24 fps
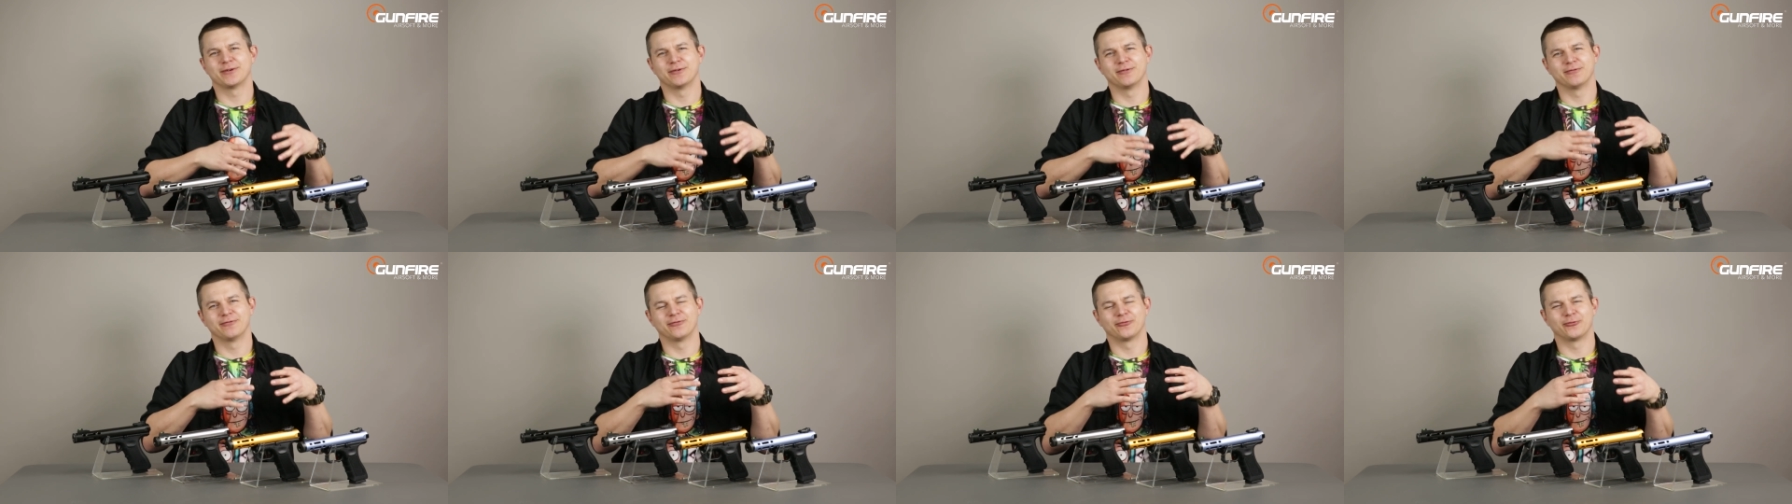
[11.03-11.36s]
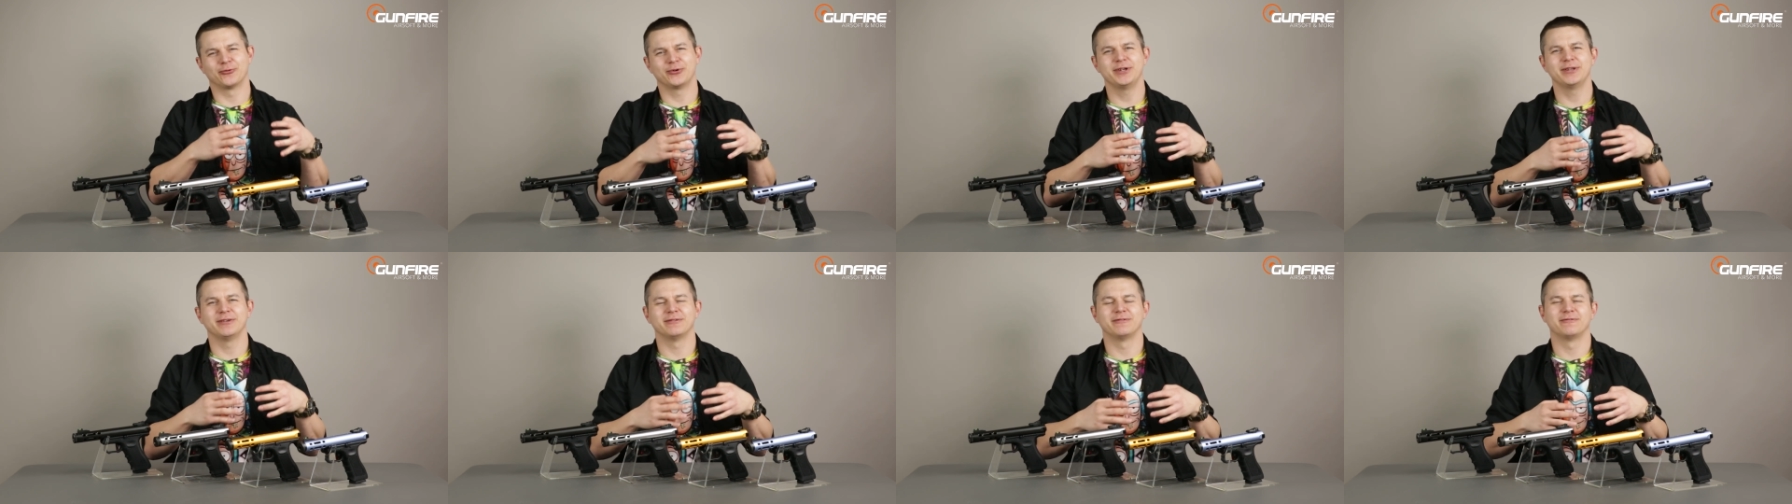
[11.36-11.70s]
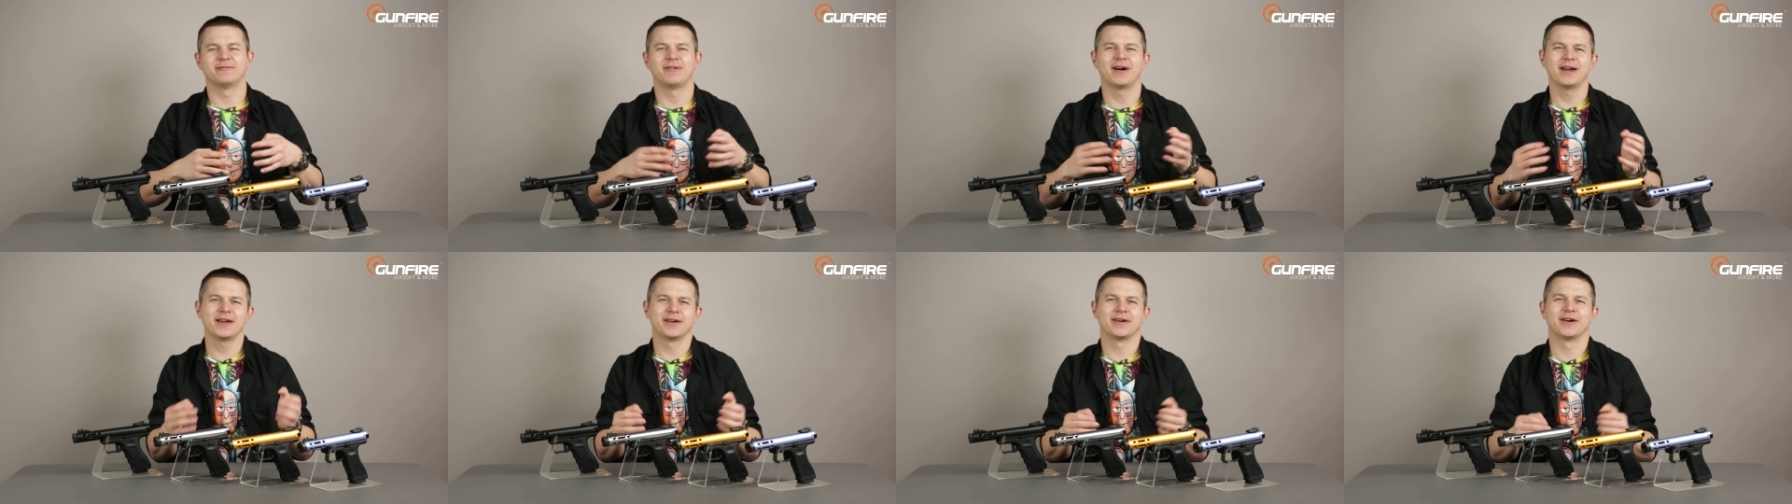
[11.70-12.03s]
of real
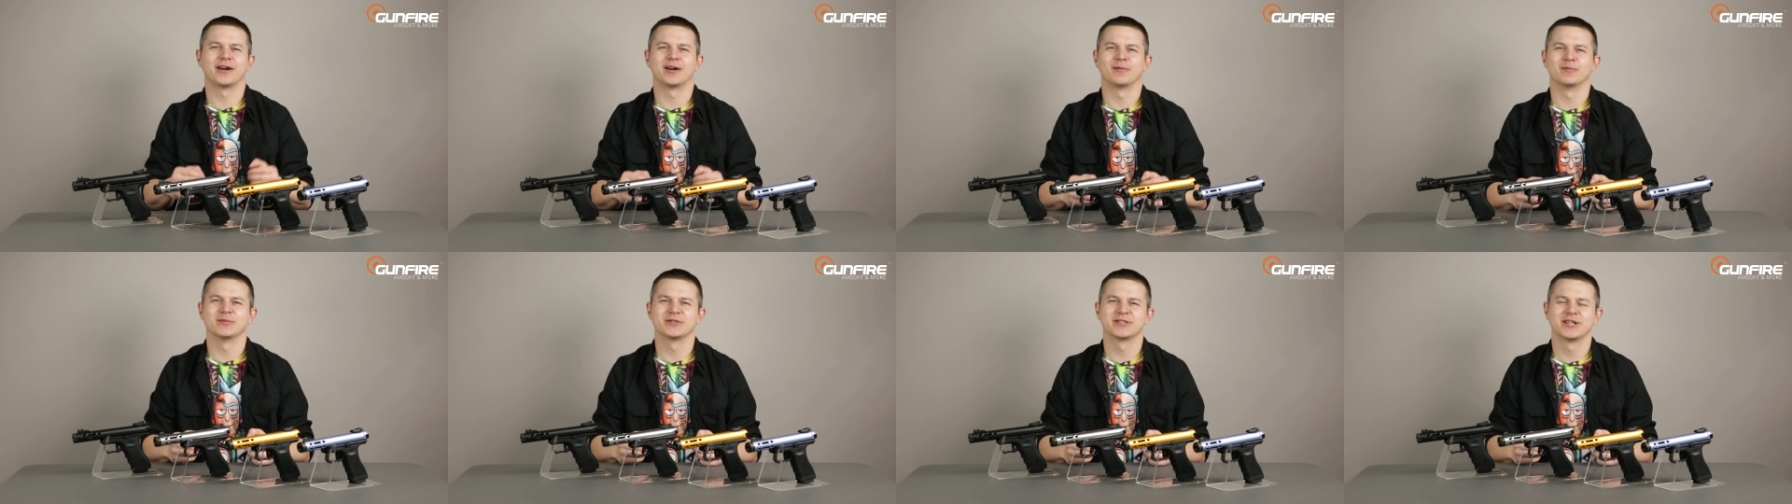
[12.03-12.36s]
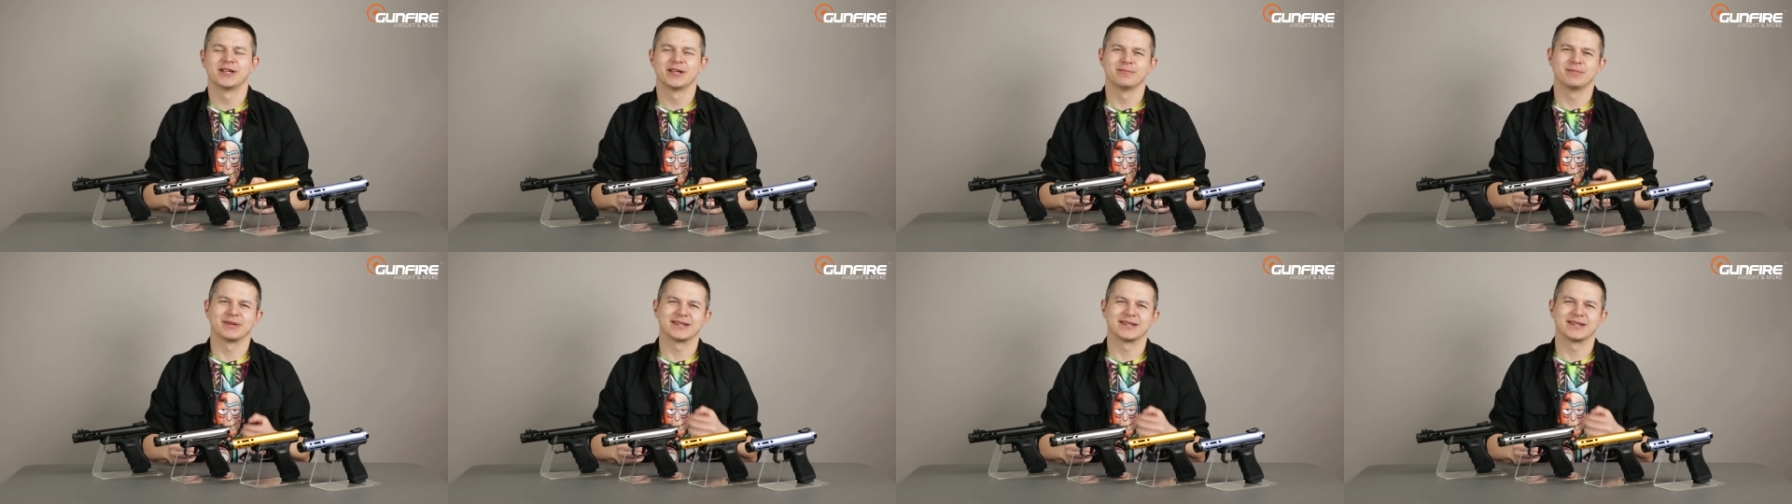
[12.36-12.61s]
firearms,